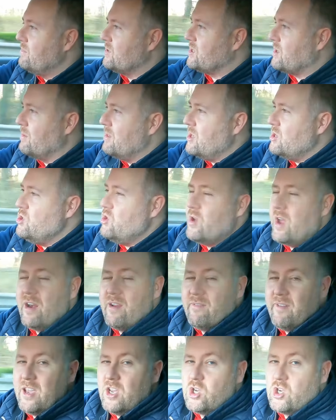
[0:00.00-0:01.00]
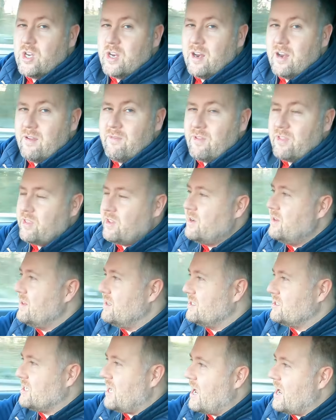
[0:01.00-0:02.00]
Some of the new innovation and everything in
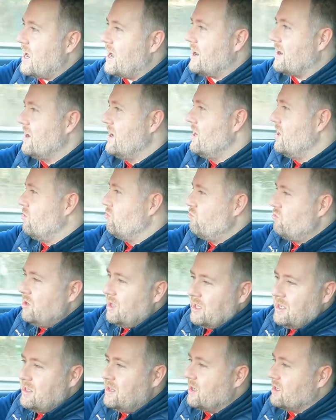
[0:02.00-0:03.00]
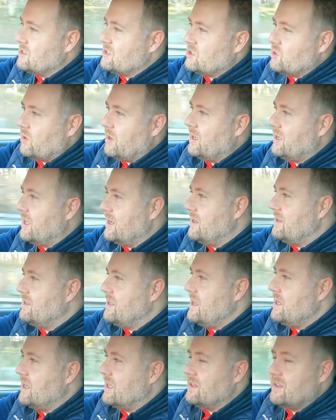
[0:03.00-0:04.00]
this car really does sort of kind of
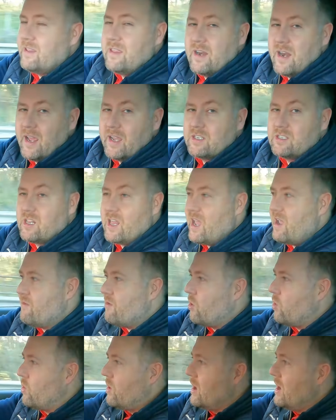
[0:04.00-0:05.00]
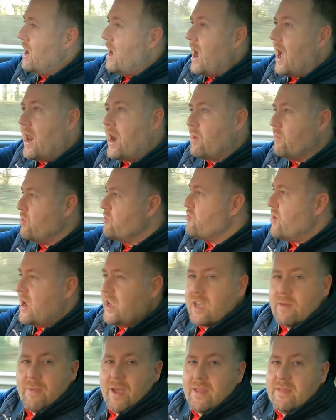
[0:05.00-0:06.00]
take it to the next level, and I would
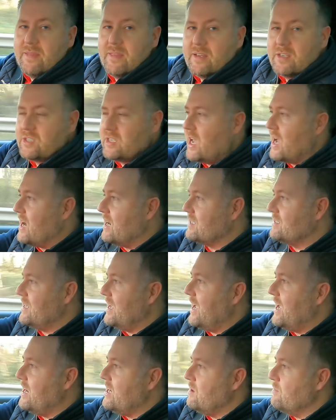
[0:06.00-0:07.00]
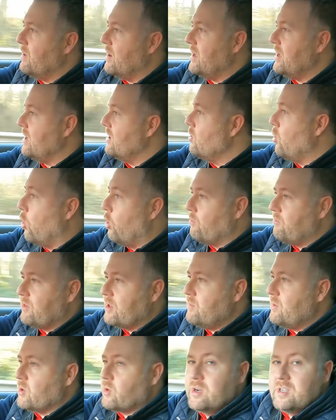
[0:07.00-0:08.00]
recommend this car to anybody, and
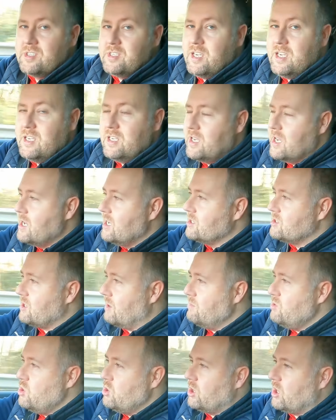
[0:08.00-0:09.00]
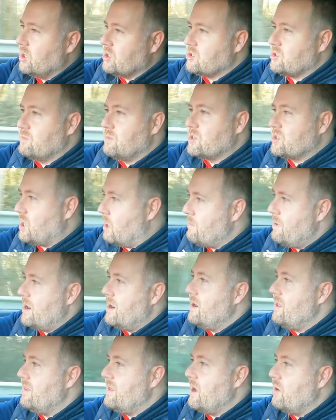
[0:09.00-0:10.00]
hopefully we're going to see some new customers coming
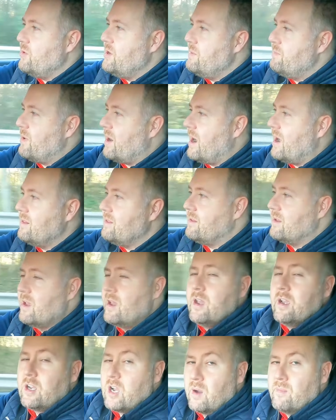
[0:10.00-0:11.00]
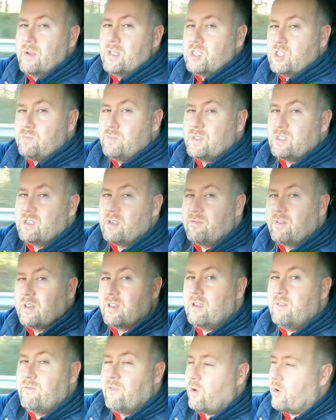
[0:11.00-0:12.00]
into the Audi brand coming
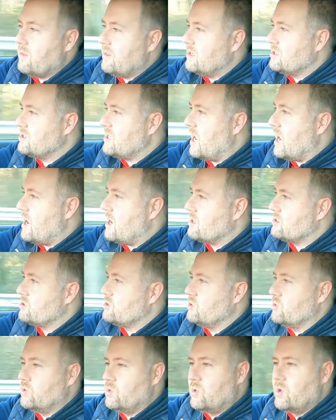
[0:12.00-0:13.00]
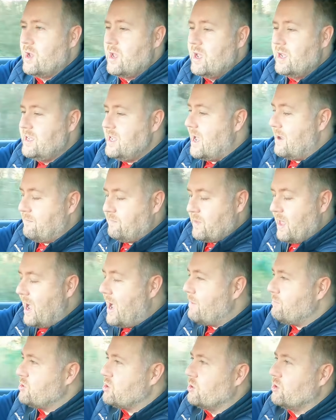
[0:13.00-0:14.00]
specifically for this car. So yep,
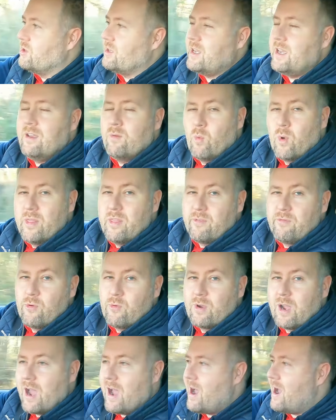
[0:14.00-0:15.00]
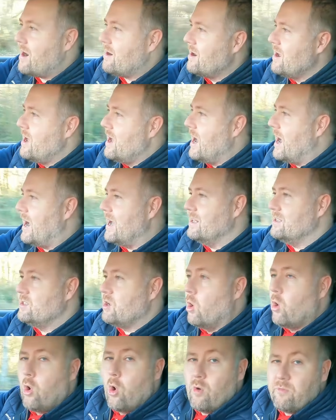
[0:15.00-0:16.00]
absolutely wonderful car, and
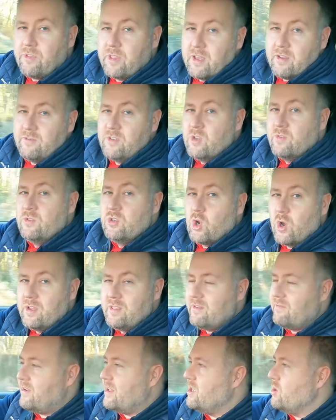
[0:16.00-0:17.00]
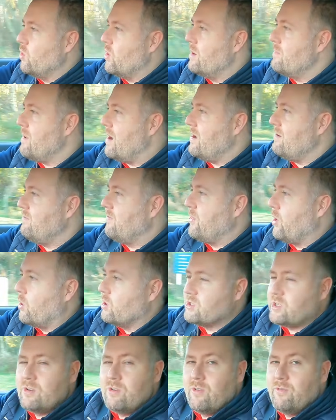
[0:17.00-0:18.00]
hopefully if you enjoyed the video and my
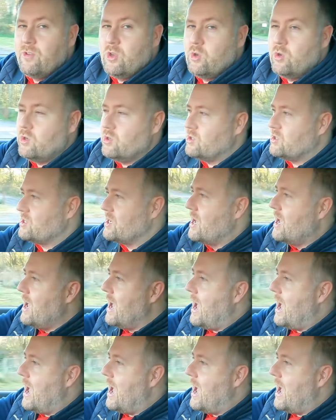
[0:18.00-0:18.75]
thoughts and reviews.